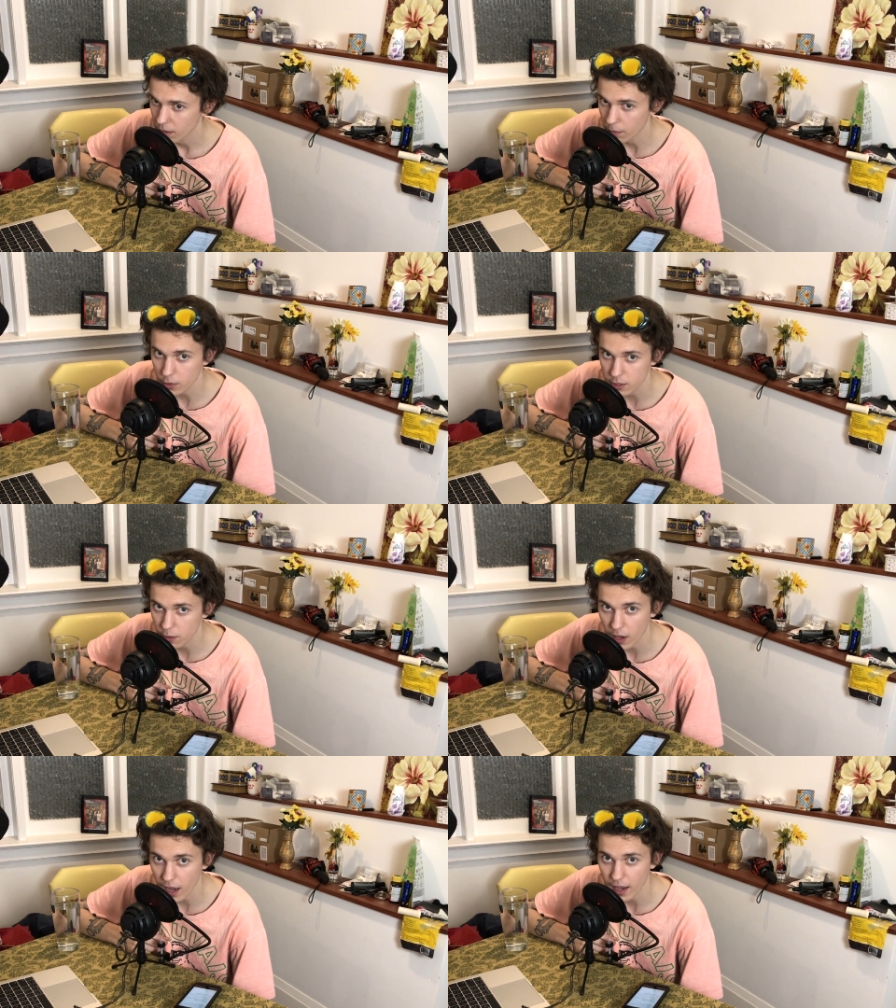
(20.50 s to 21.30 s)
Number's
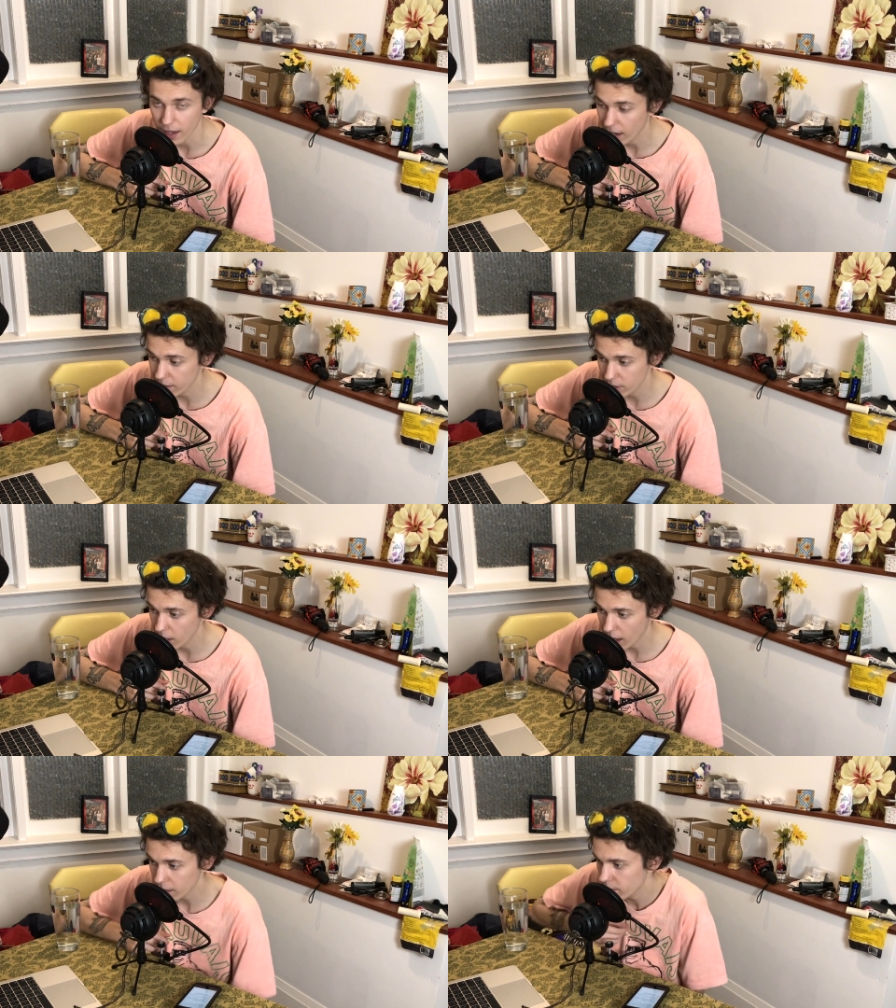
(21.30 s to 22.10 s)
too high. I don't even
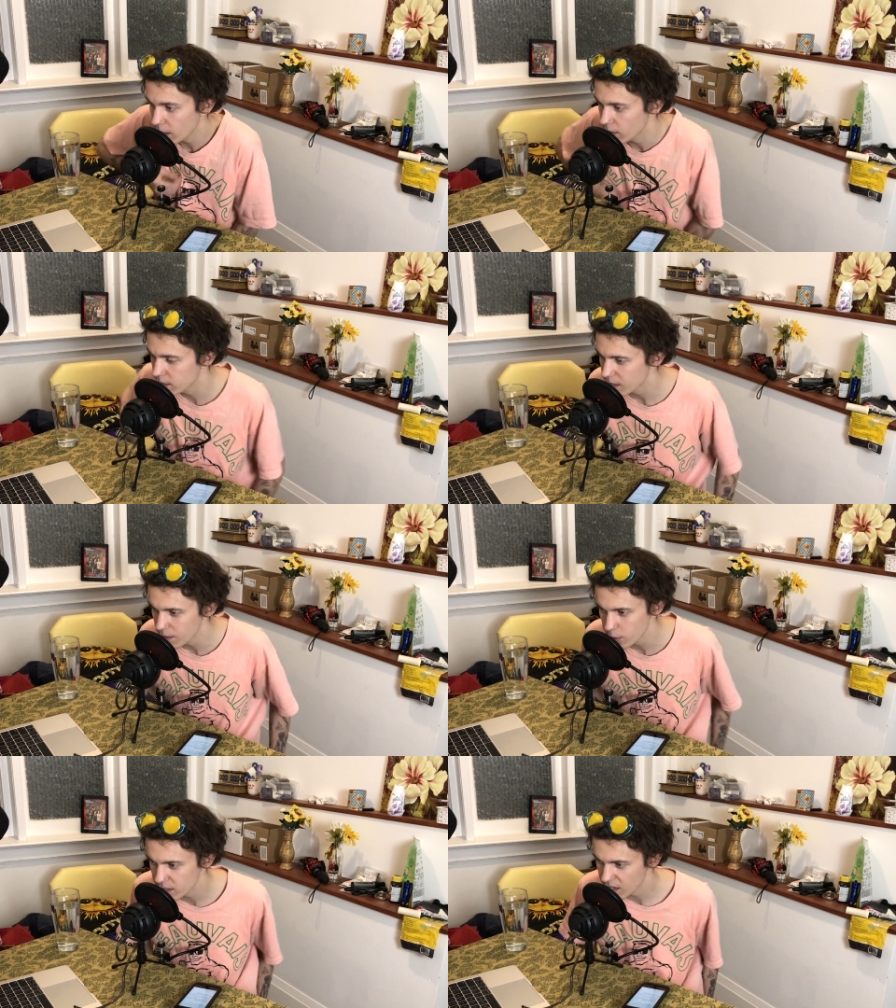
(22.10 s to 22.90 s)
know. I don't even know. Does that
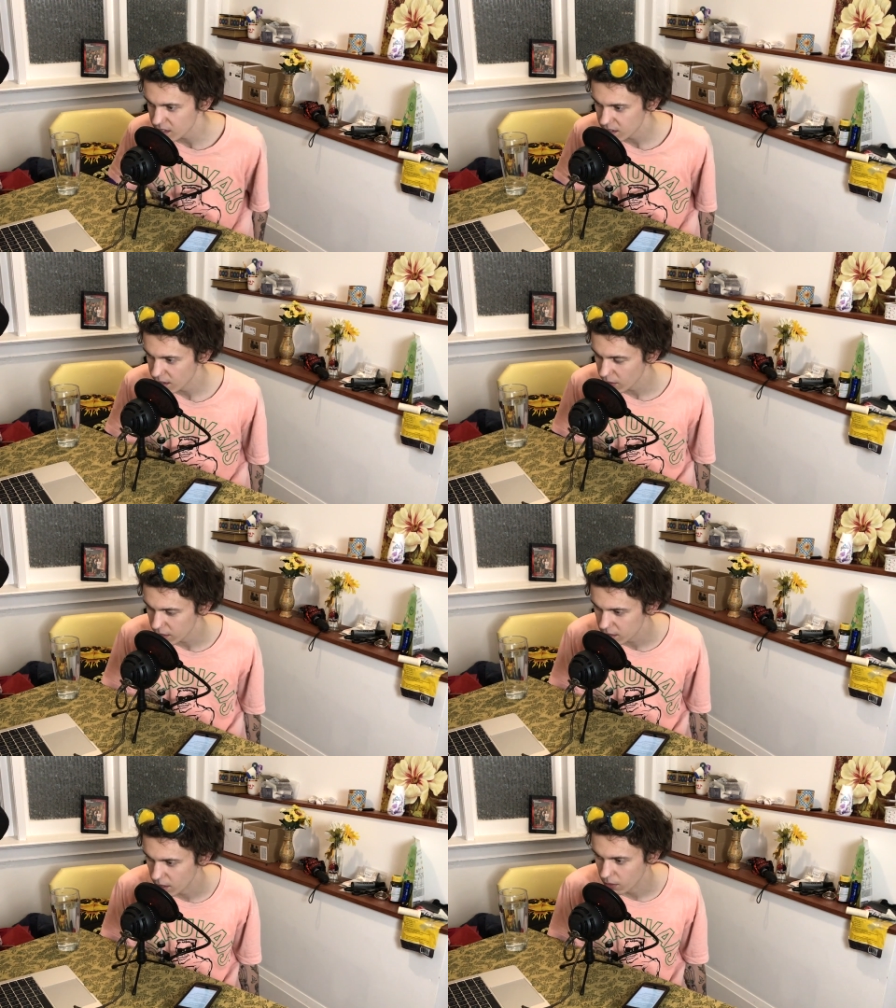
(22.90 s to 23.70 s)
number exist? I don't
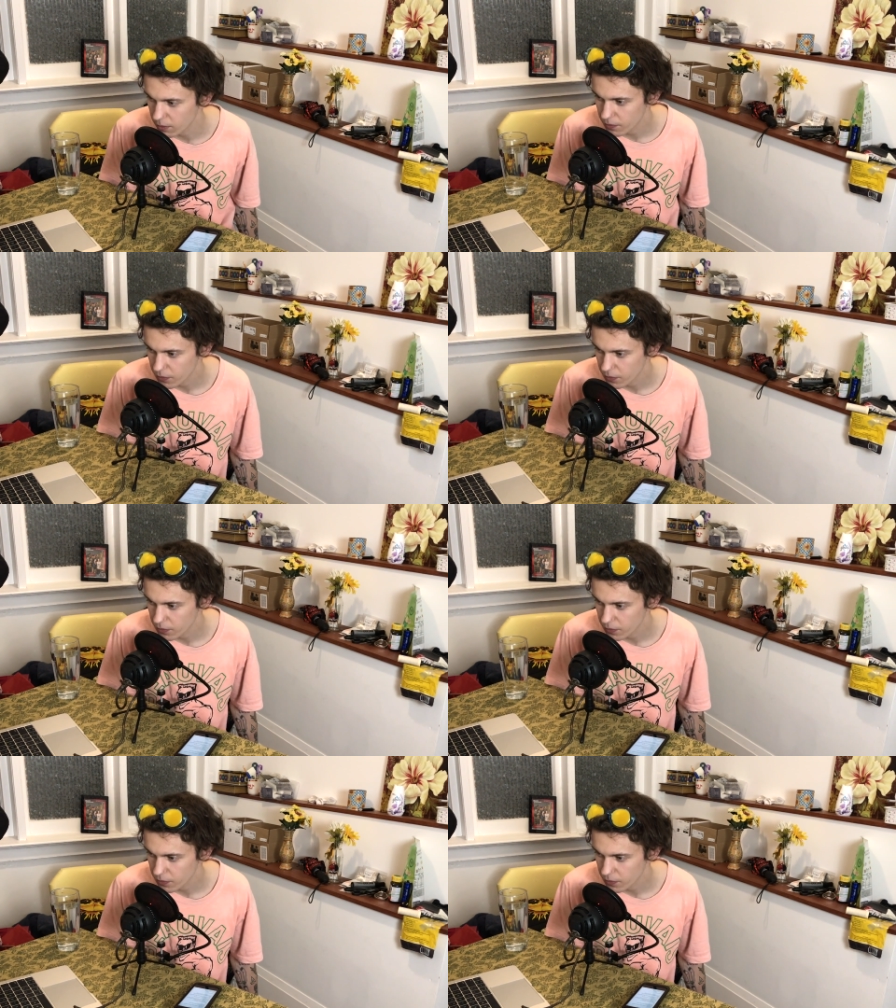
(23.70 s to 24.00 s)
think so.